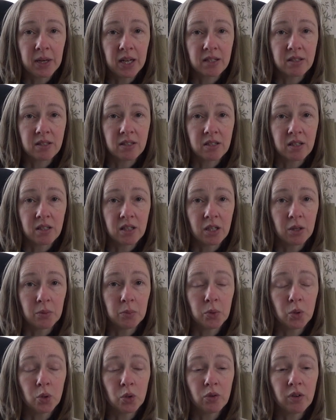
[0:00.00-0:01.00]
classes at the
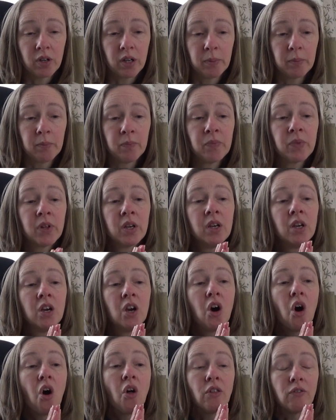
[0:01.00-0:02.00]
Emporium
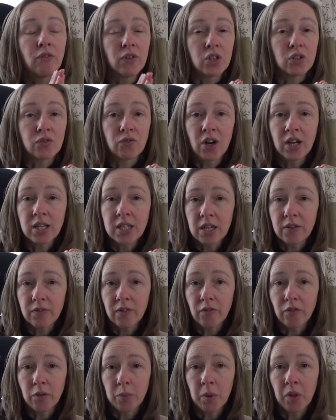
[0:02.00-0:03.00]
on the first Friday of
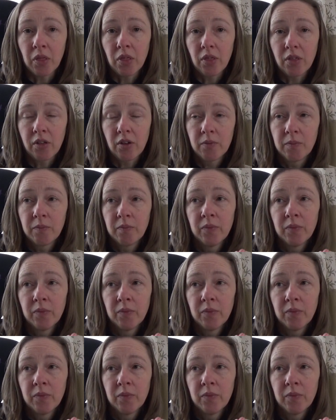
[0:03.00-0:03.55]
every month.